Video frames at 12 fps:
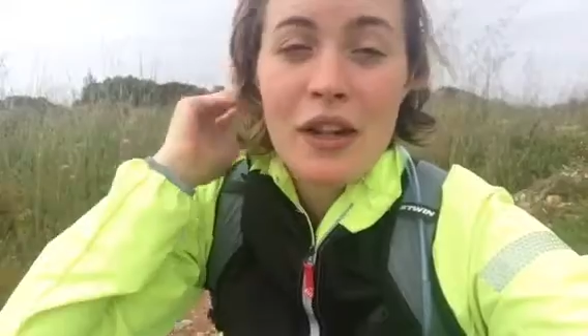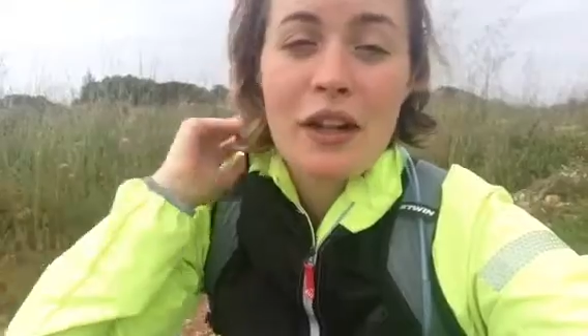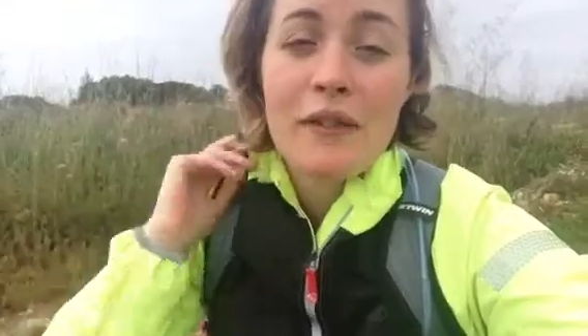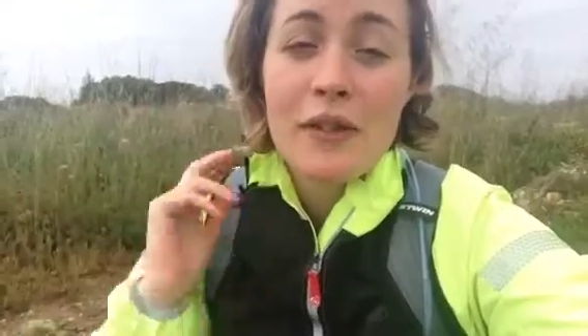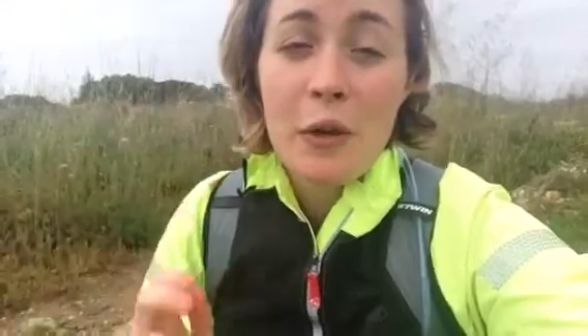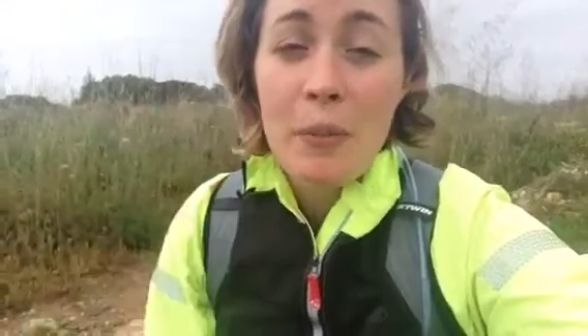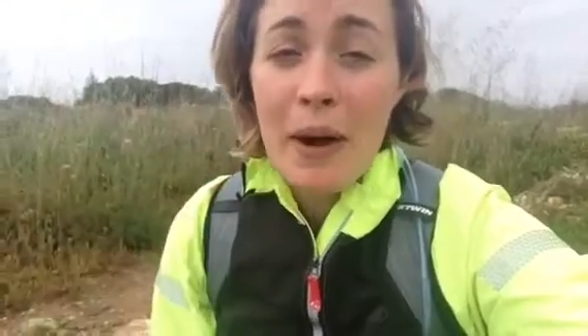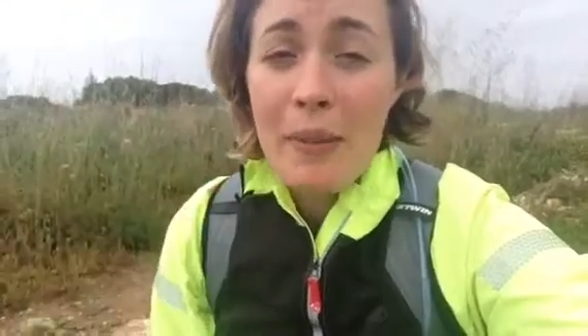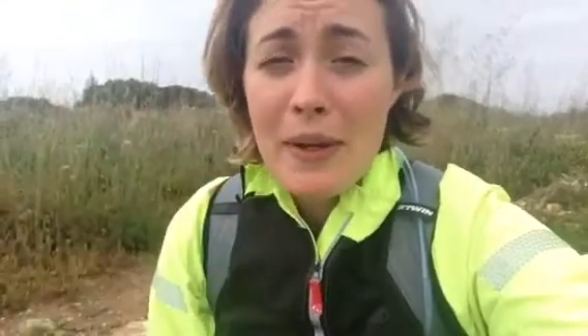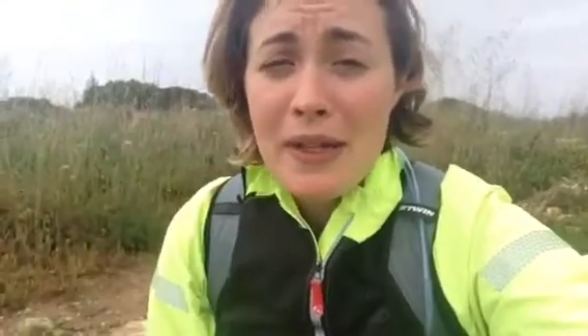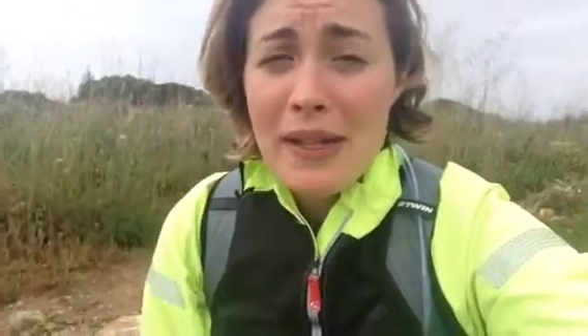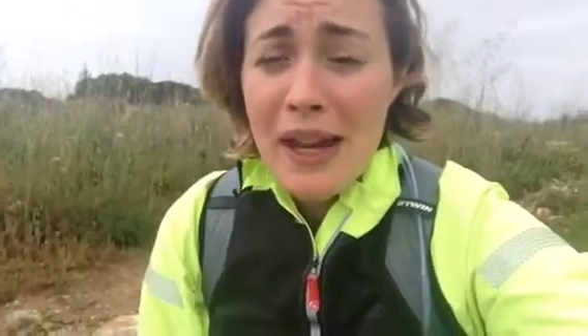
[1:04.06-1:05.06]
serves no
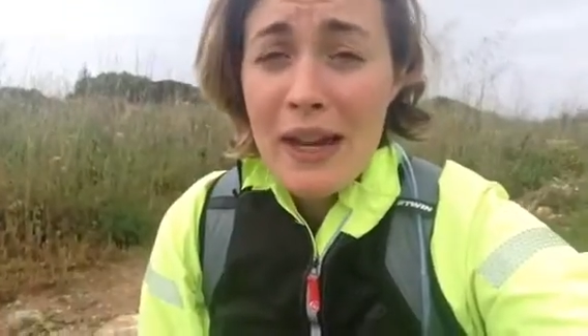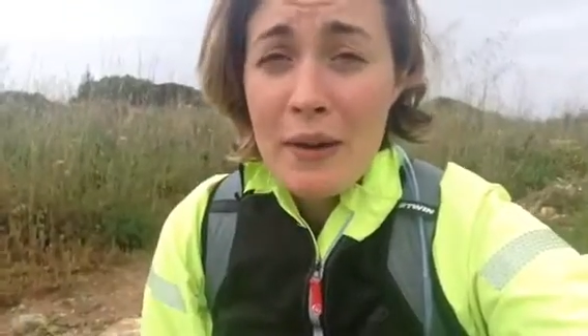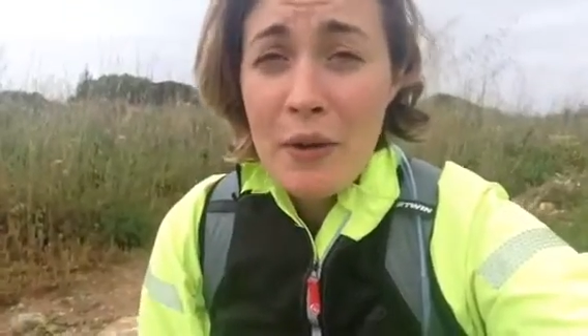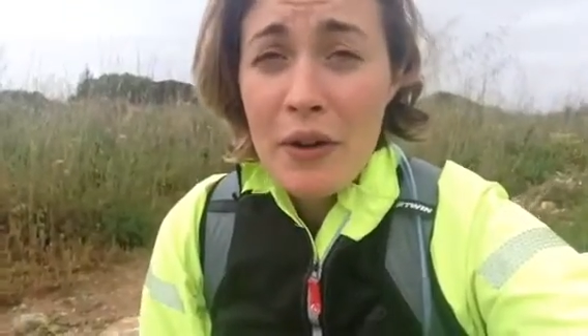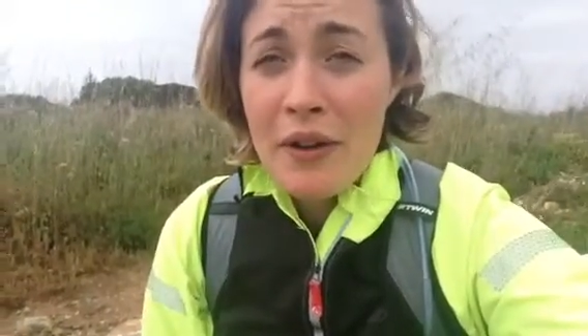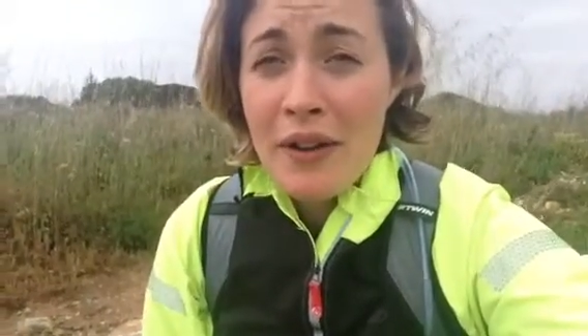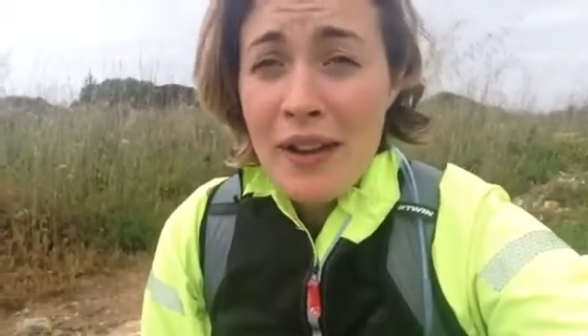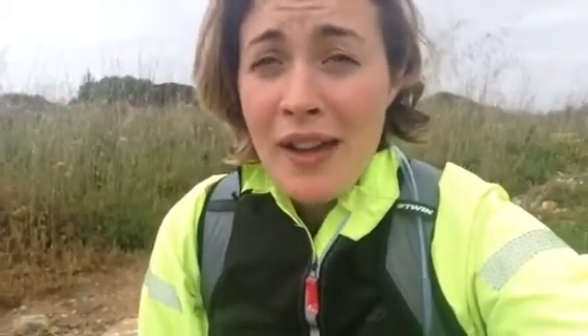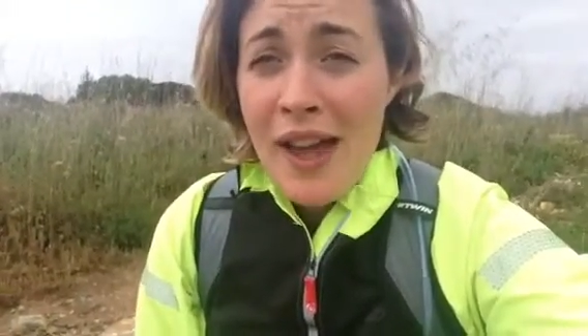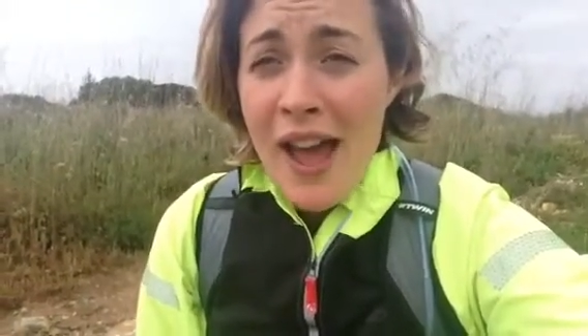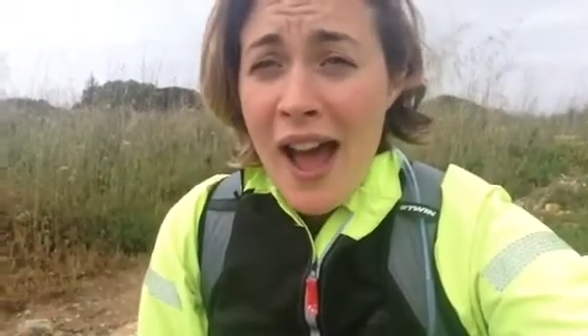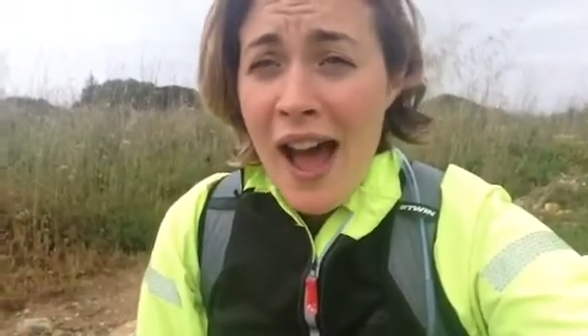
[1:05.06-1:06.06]
purpose to anyone,
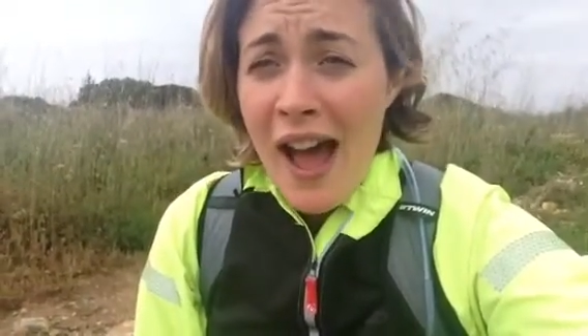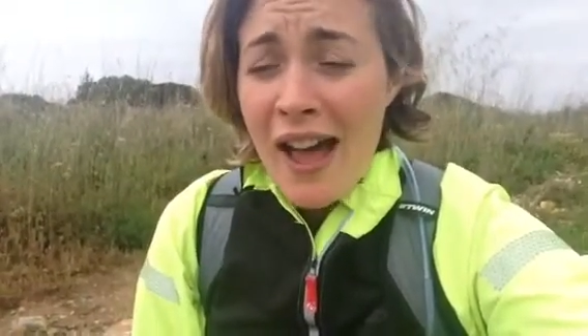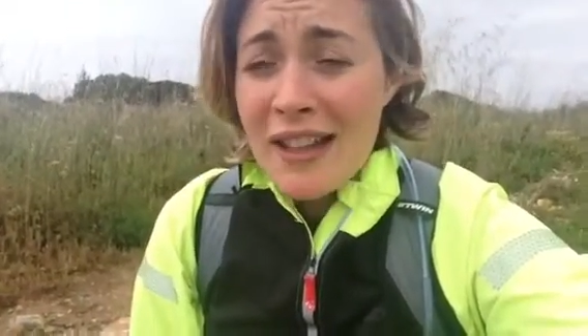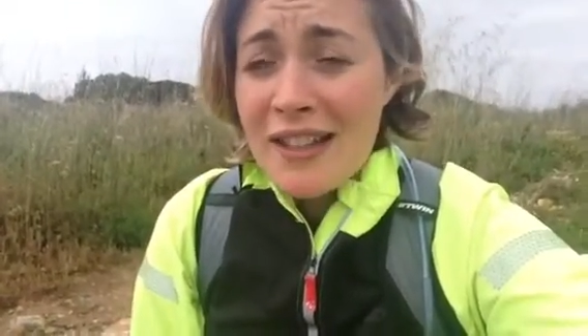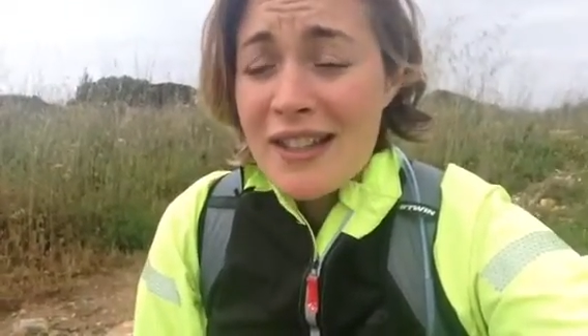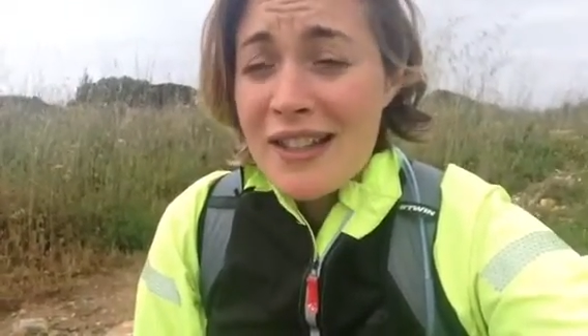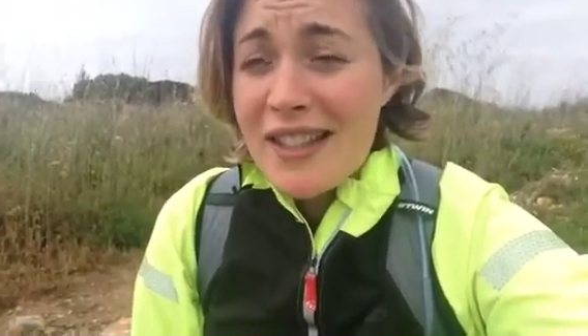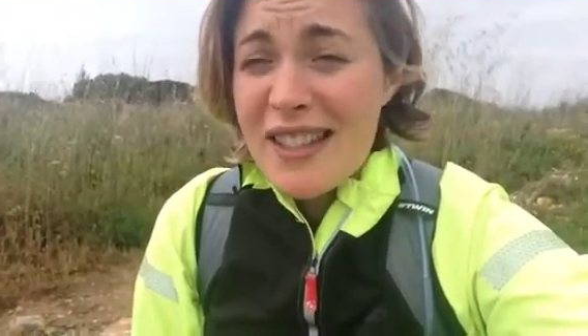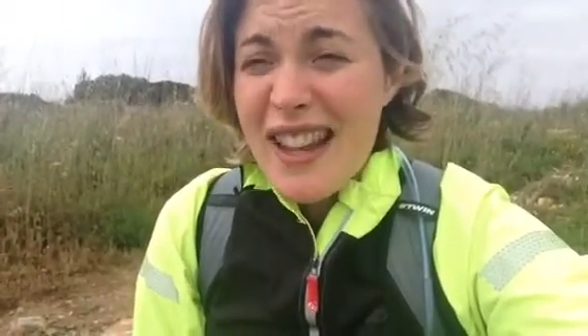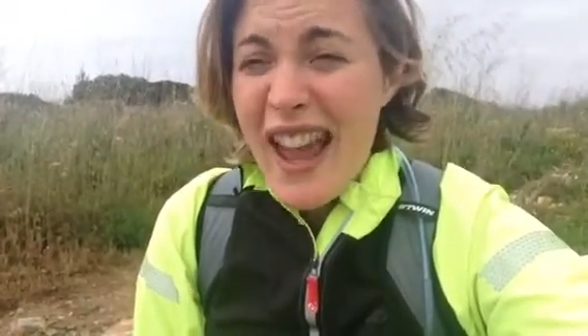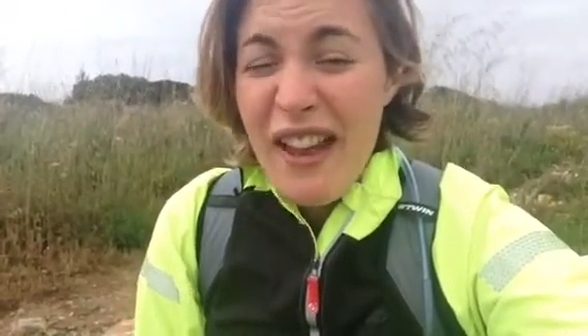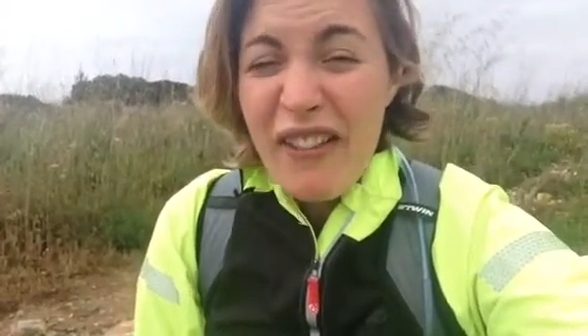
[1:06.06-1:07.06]
and
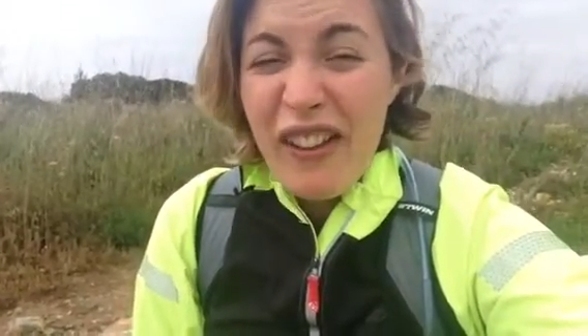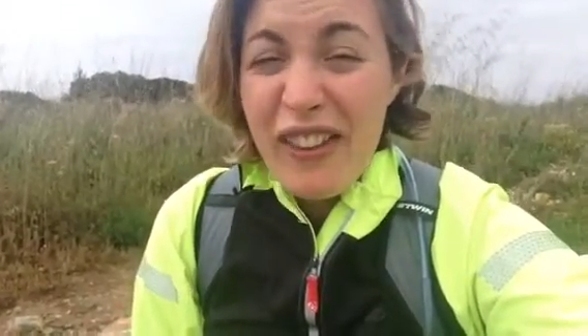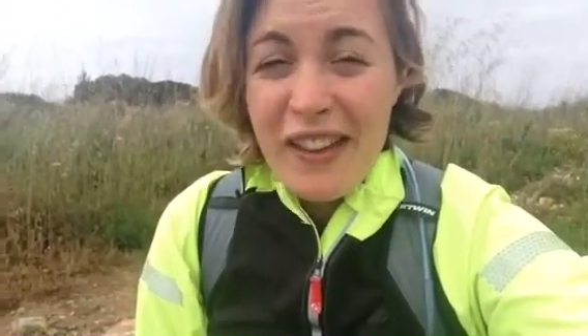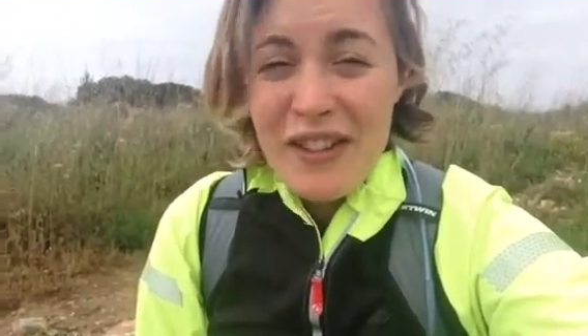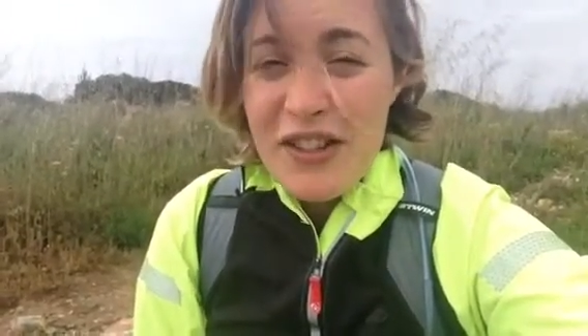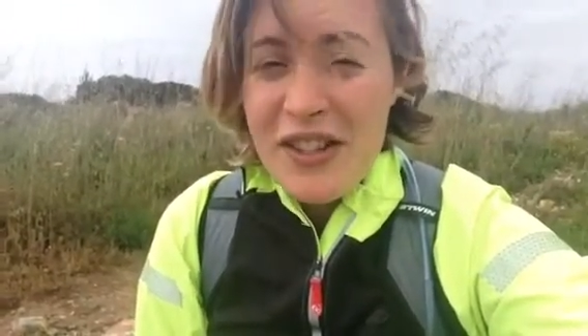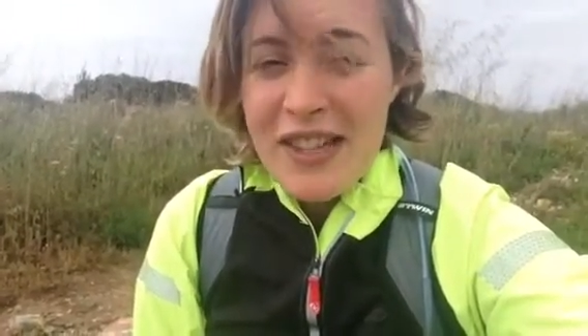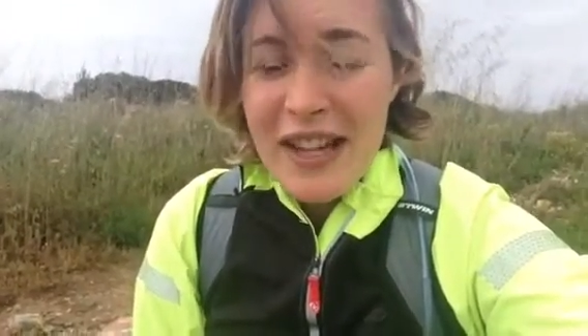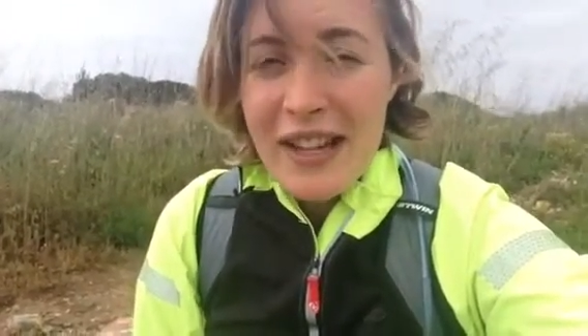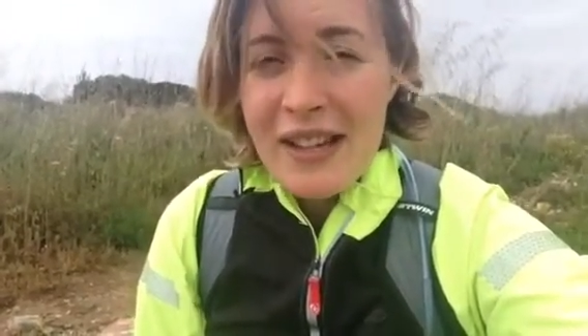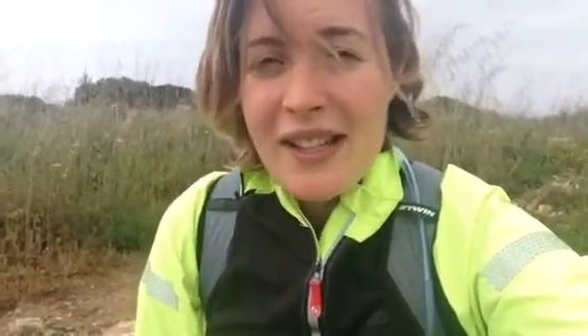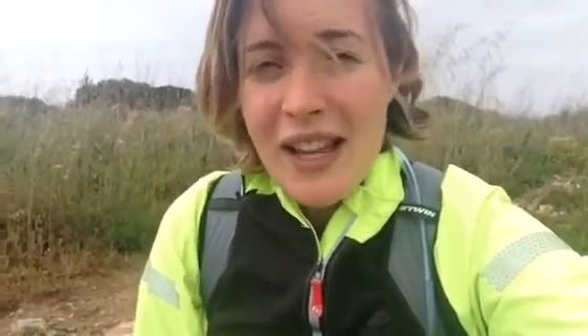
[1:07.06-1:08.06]
everything just
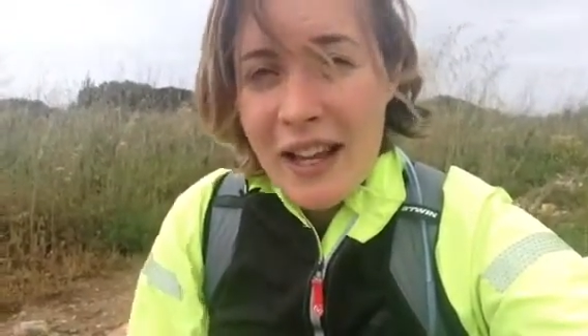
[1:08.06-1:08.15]
stinks.